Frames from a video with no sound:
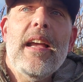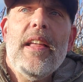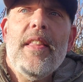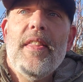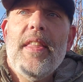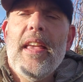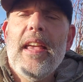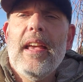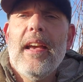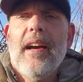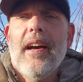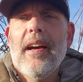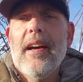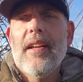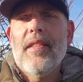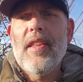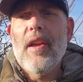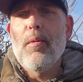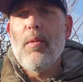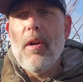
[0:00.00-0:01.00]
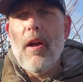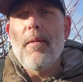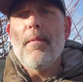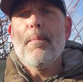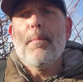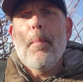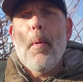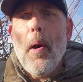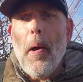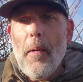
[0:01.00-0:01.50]
They were up
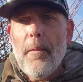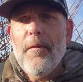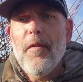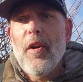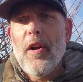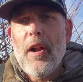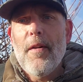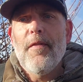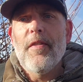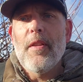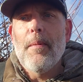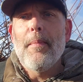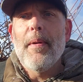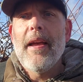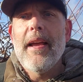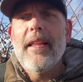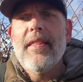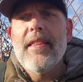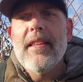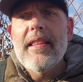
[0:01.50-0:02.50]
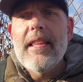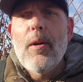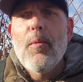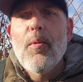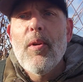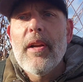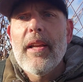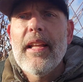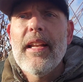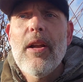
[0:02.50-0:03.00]
far enough on the bank that they
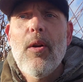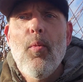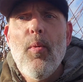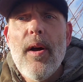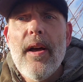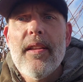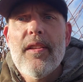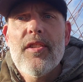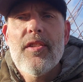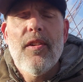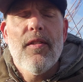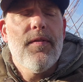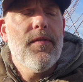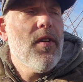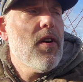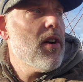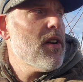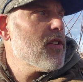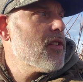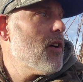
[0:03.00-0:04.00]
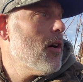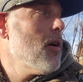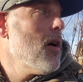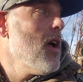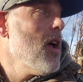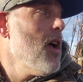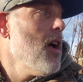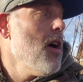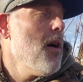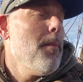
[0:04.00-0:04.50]
weren't getting wet so far.
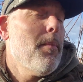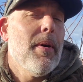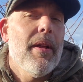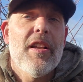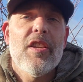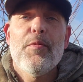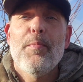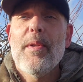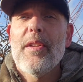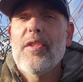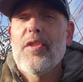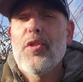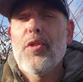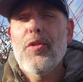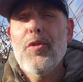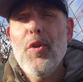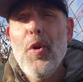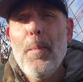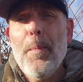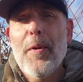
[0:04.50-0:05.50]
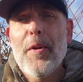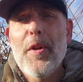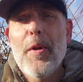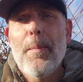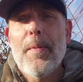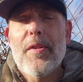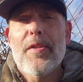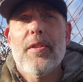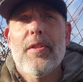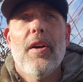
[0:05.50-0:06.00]
But it's been super
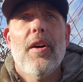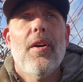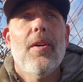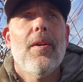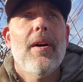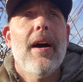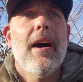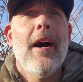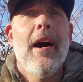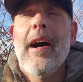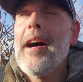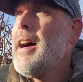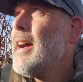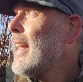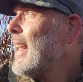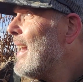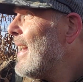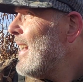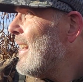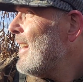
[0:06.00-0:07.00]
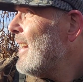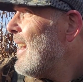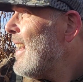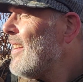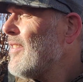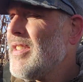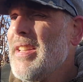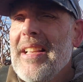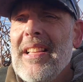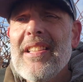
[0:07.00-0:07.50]
duper slow. Again,
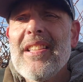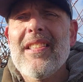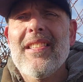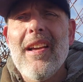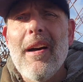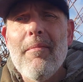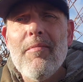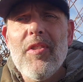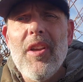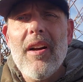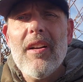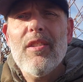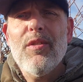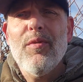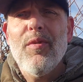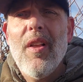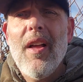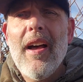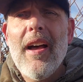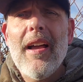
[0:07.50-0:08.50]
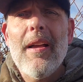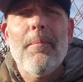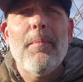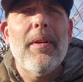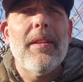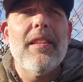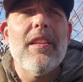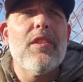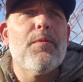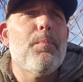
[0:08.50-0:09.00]
I've seen some ducks flying,
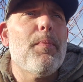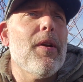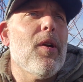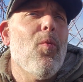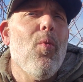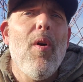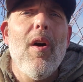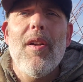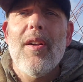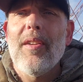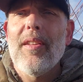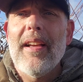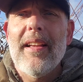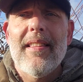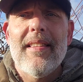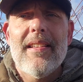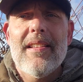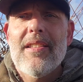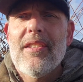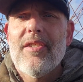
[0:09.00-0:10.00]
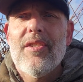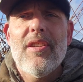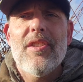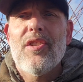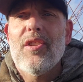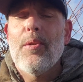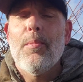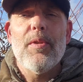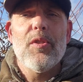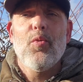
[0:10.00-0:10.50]
but this big water like this, there's just
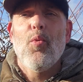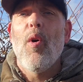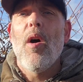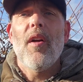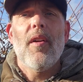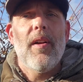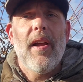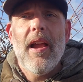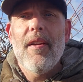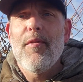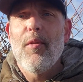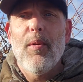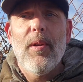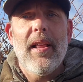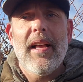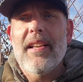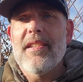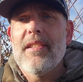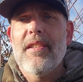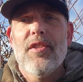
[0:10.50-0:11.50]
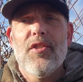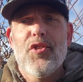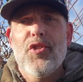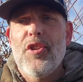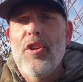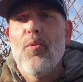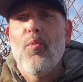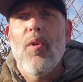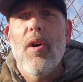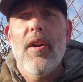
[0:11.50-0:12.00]
so much water everywhere. Like I said, there's
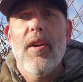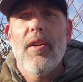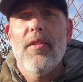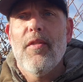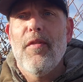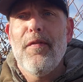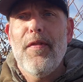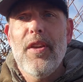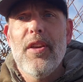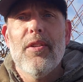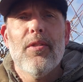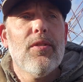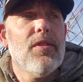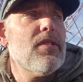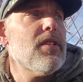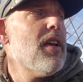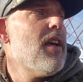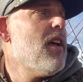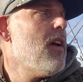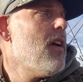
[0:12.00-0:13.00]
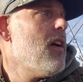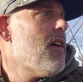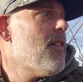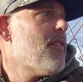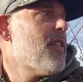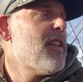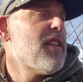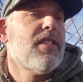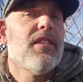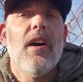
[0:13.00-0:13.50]
sheet water on the fields for
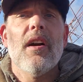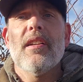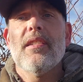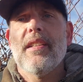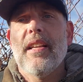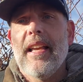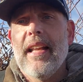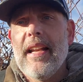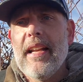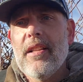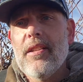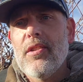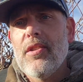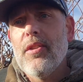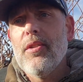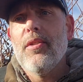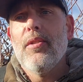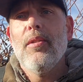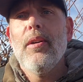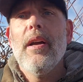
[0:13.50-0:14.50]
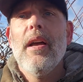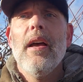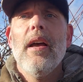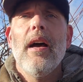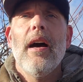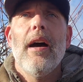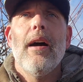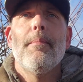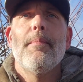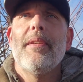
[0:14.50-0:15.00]
these ducks to get into.
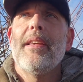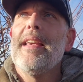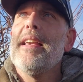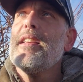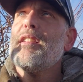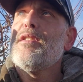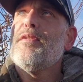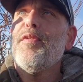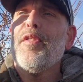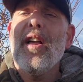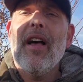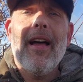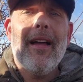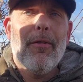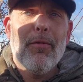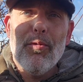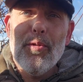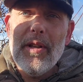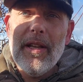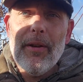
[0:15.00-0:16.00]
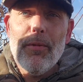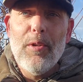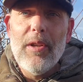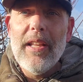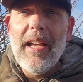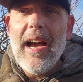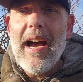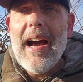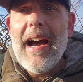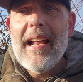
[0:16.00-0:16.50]
Geese flying really
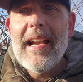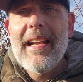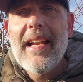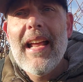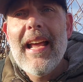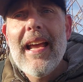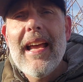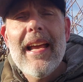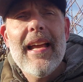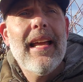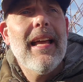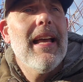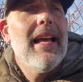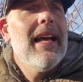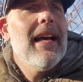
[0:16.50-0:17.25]
high today.